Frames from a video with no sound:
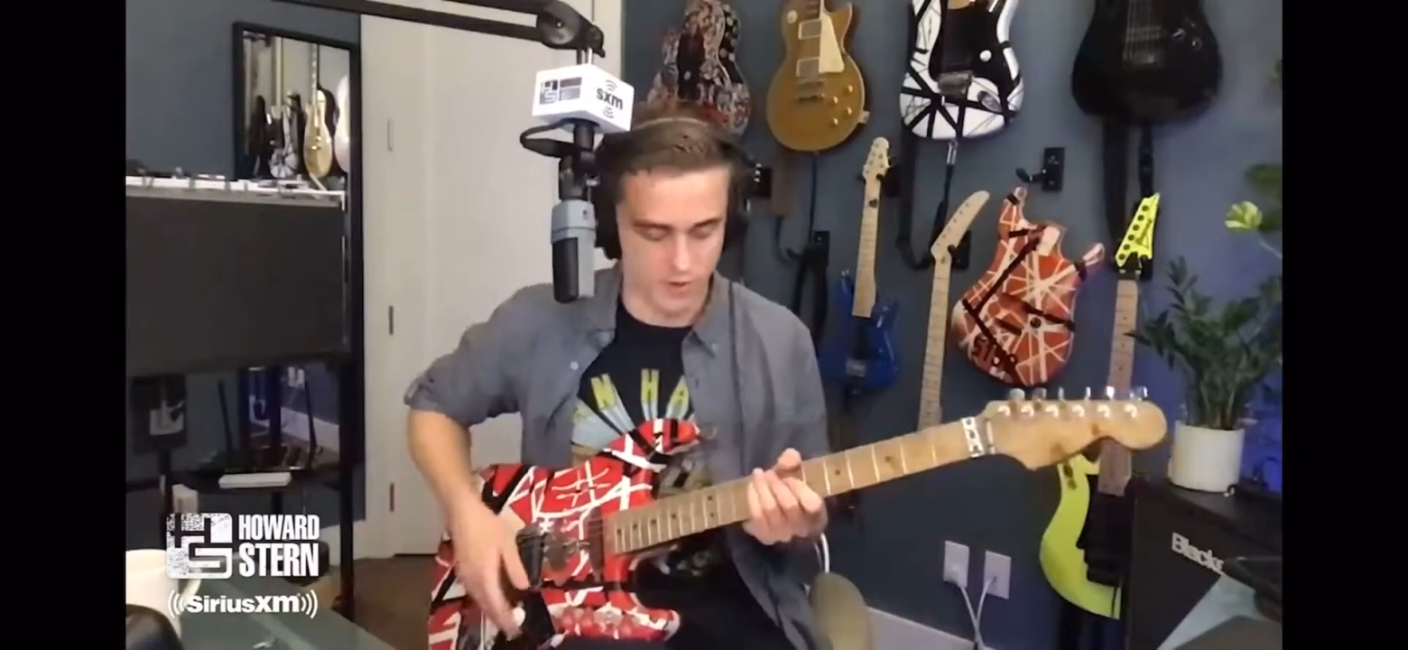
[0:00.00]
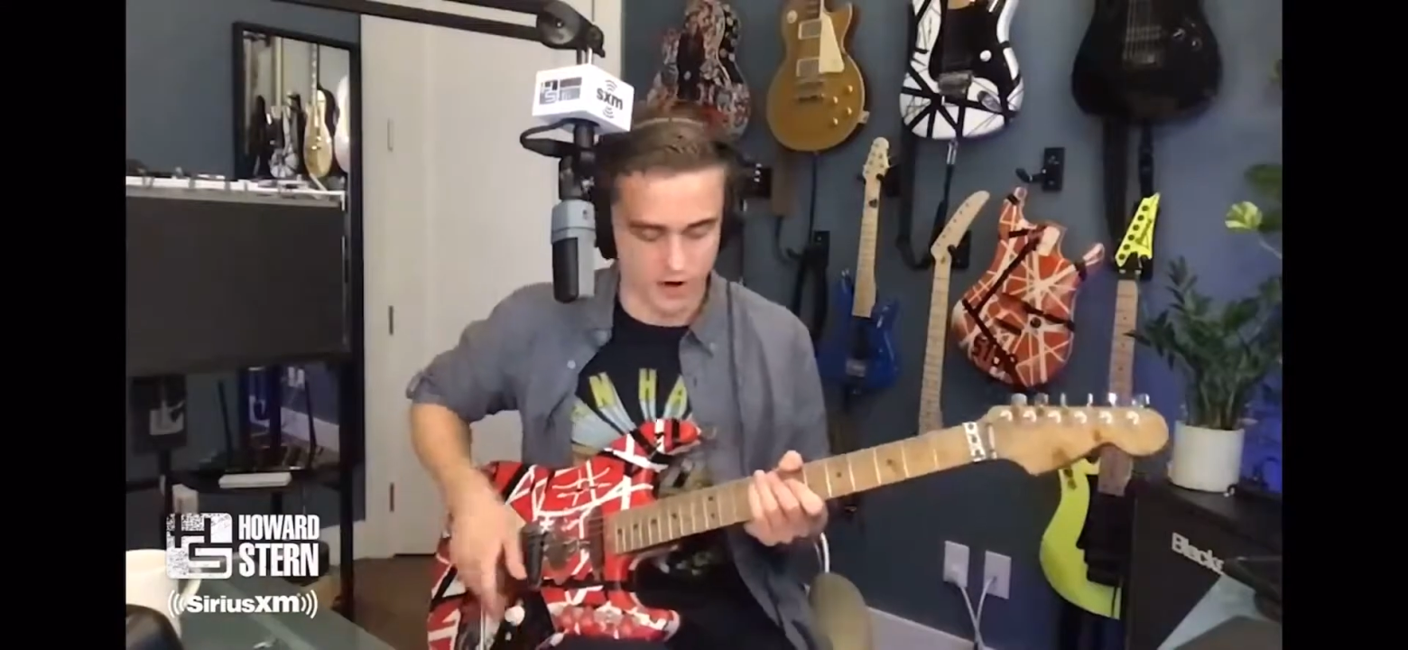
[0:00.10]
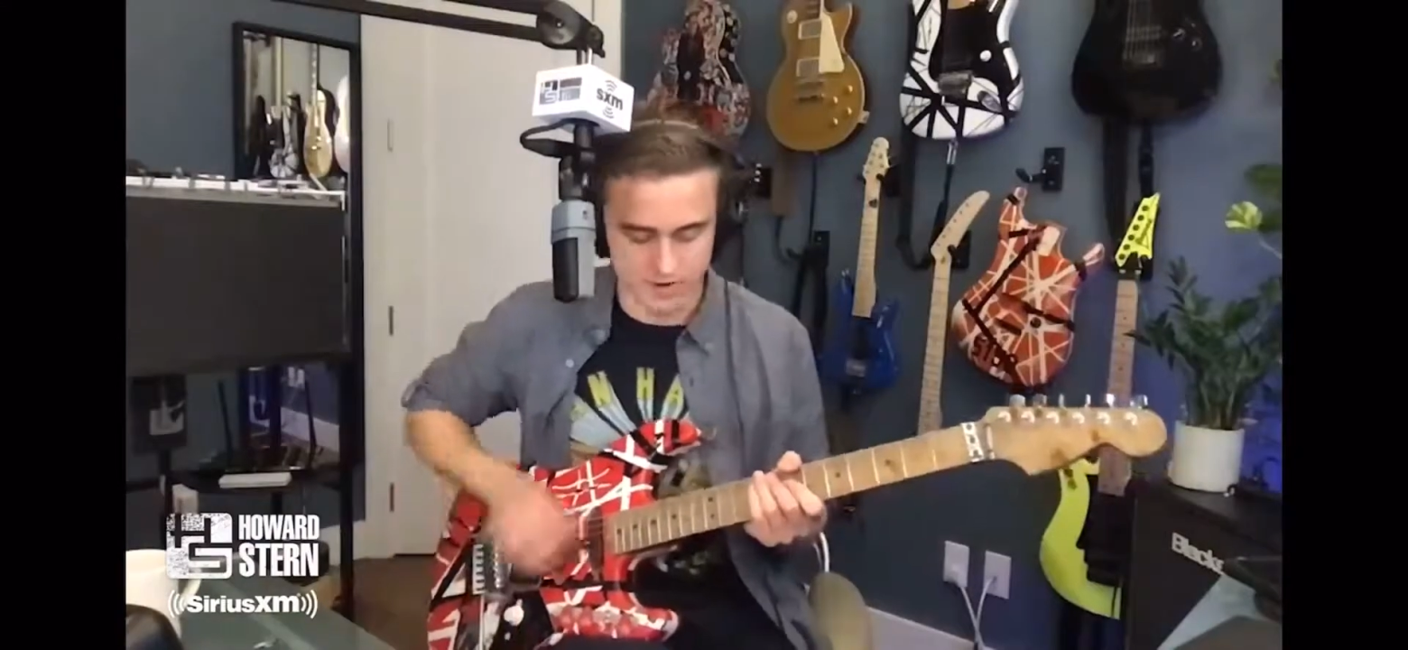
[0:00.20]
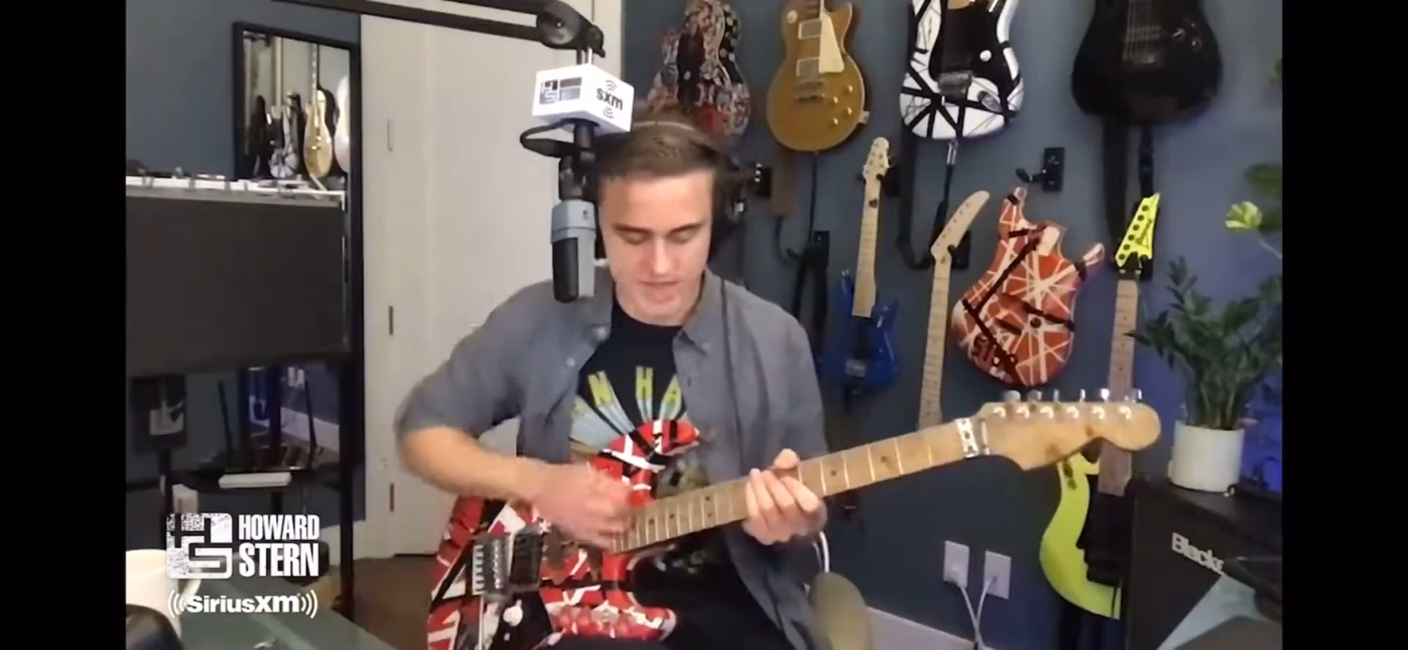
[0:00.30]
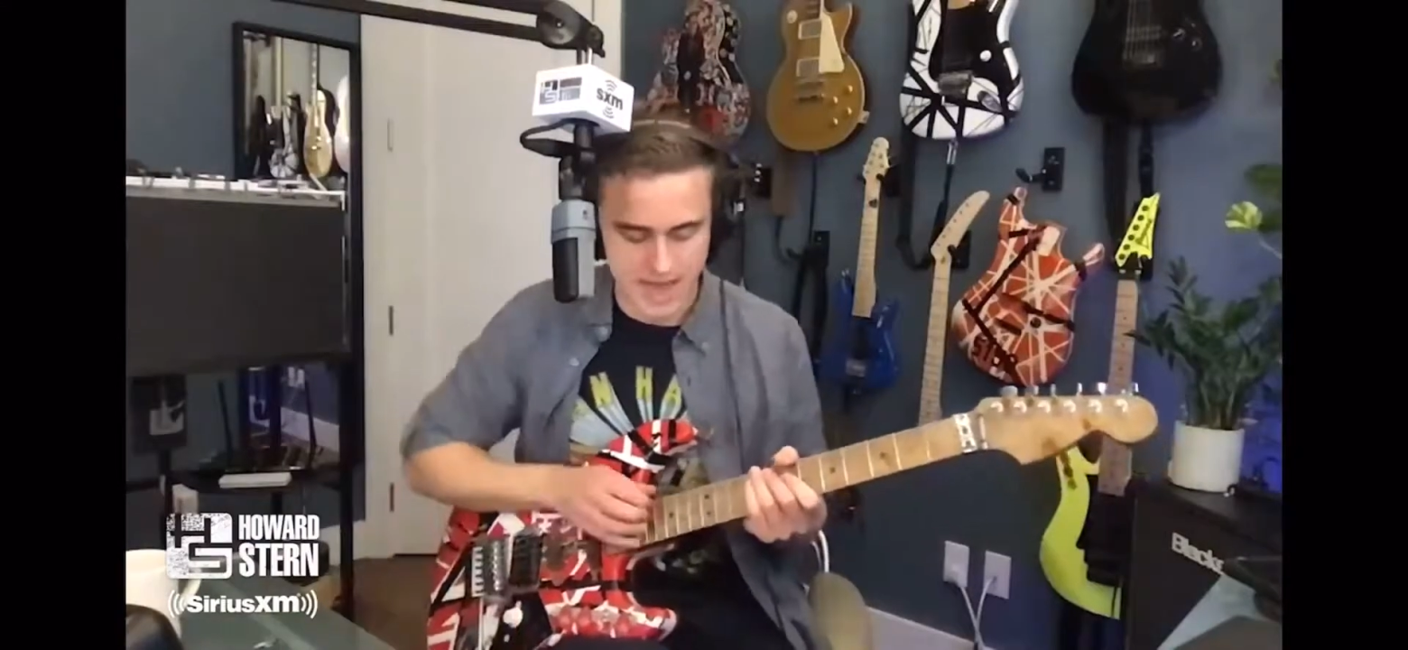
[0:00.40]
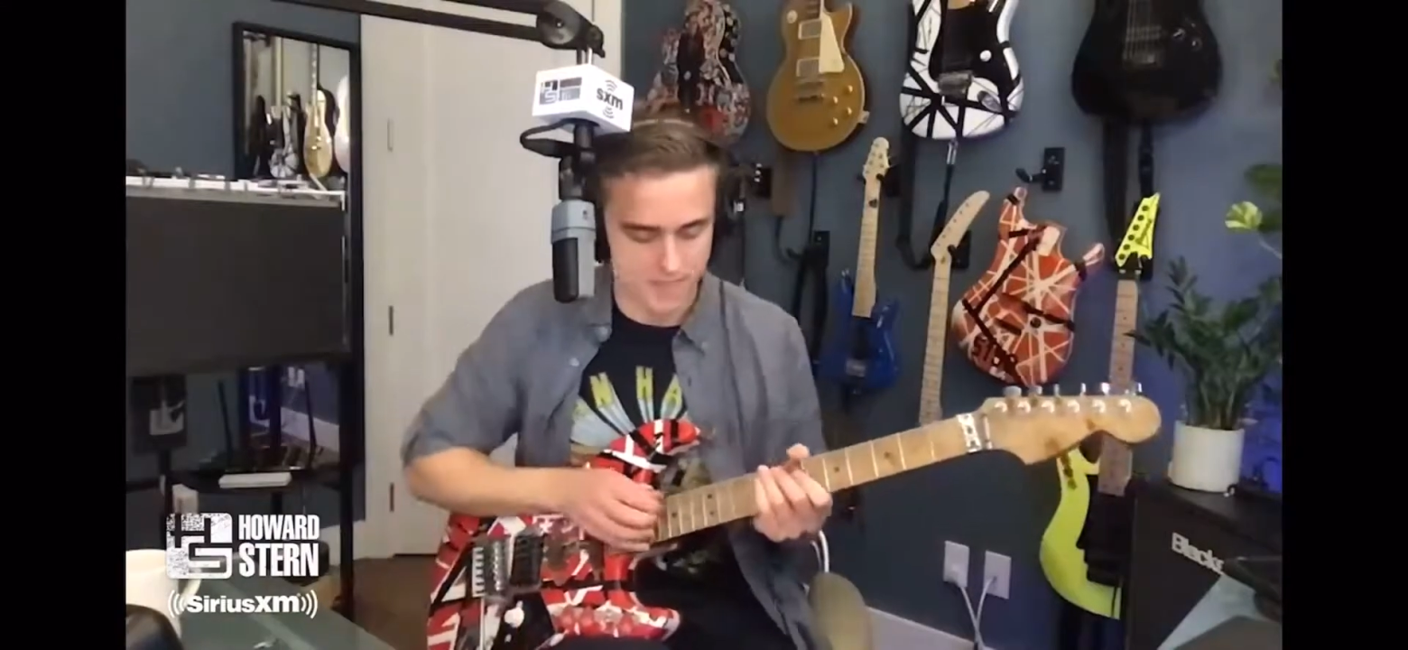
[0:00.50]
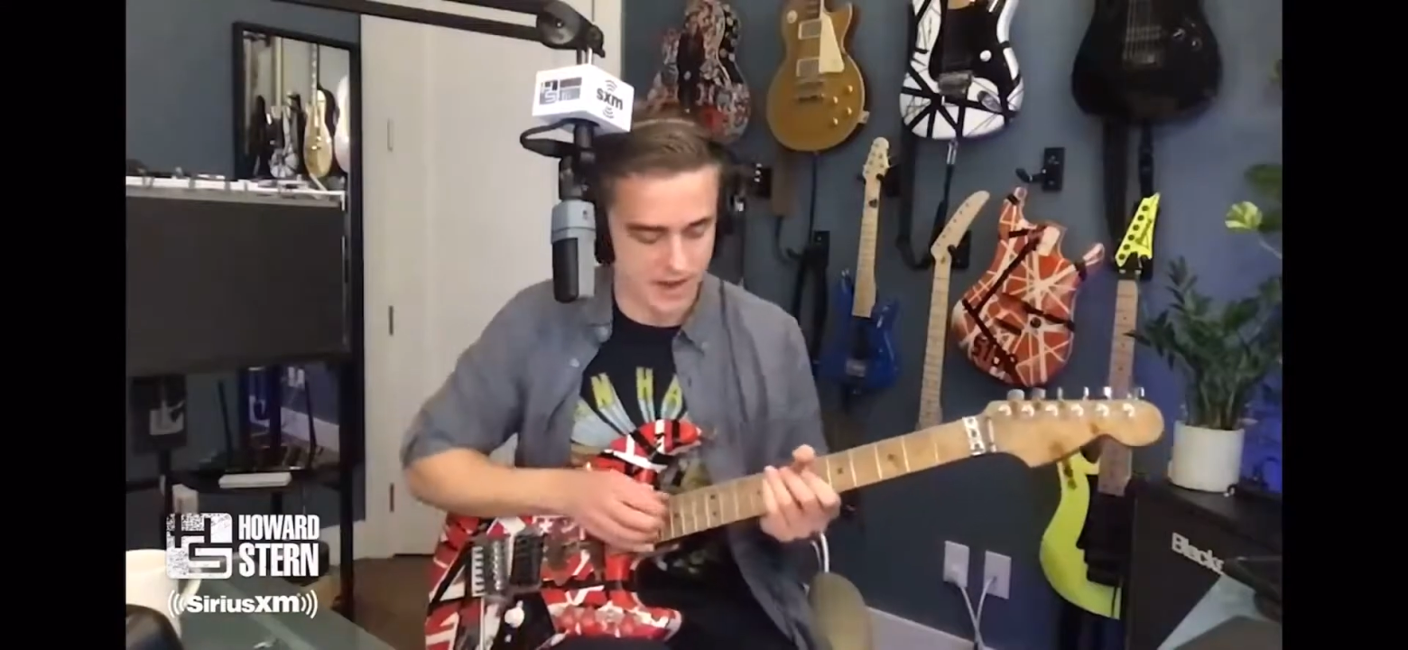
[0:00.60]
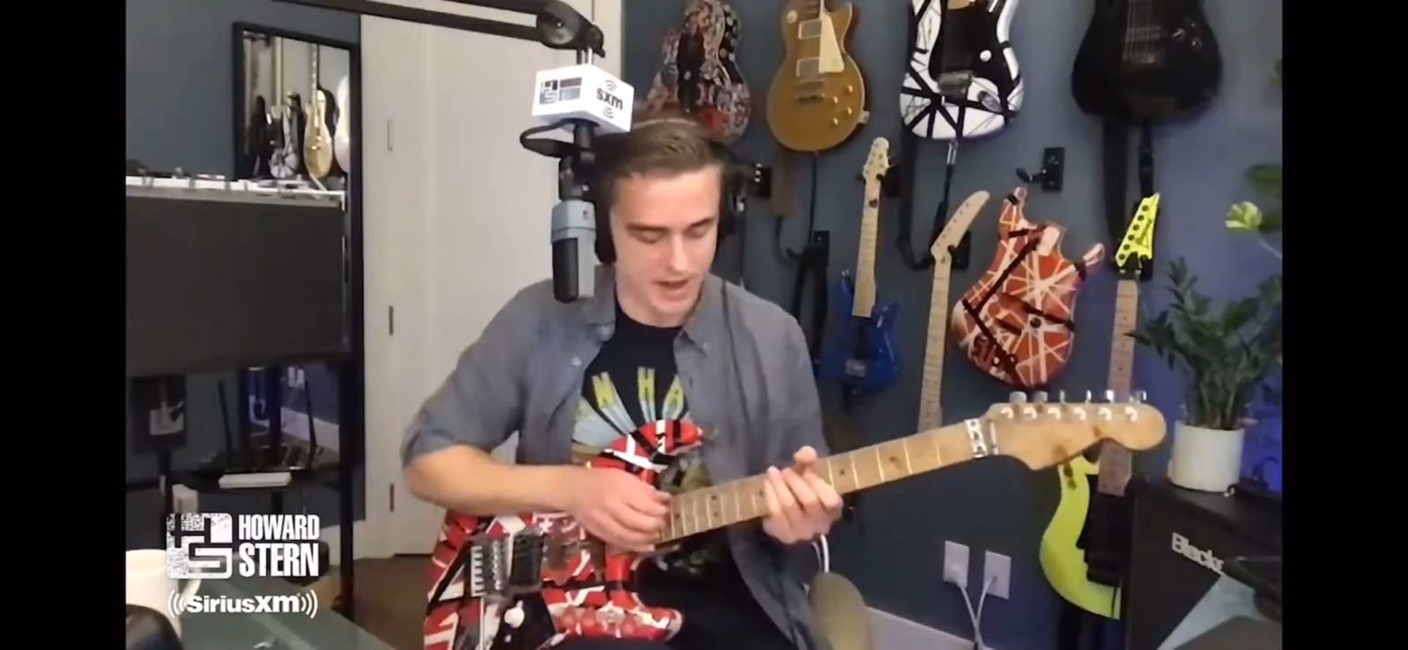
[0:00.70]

where you're tapping